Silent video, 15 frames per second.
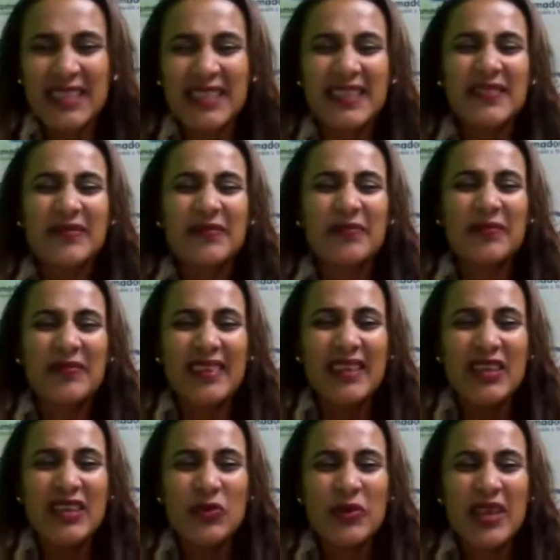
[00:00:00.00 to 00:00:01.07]
factory.
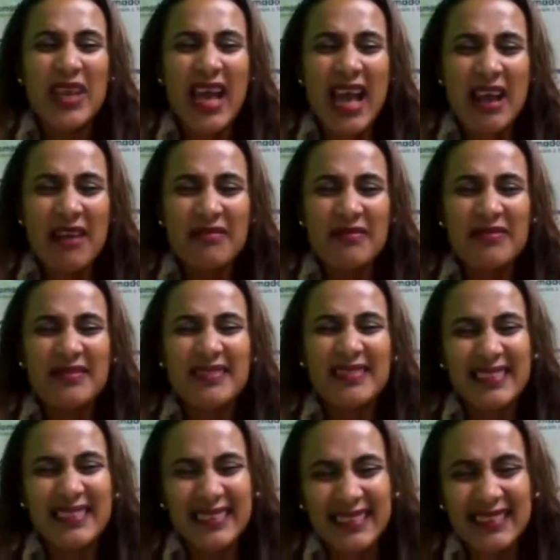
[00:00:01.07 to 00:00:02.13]
We
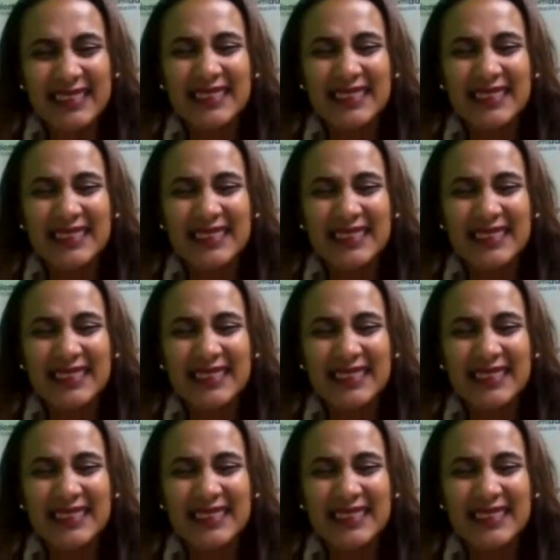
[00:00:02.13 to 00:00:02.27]
have